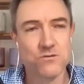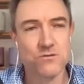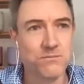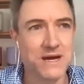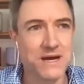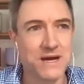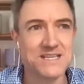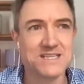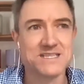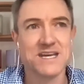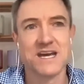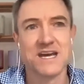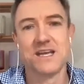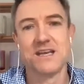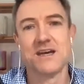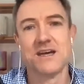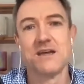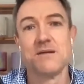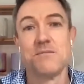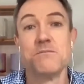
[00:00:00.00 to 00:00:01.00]

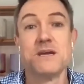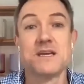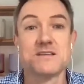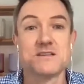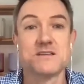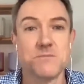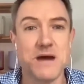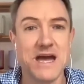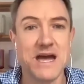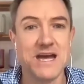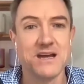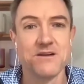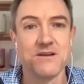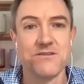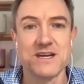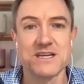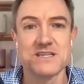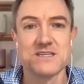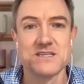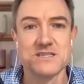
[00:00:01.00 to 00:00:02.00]
maintain a mixed bag of
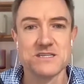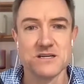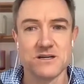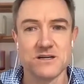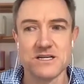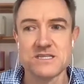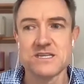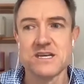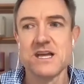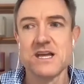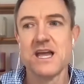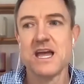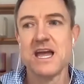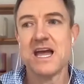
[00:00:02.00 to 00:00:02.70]
exercise,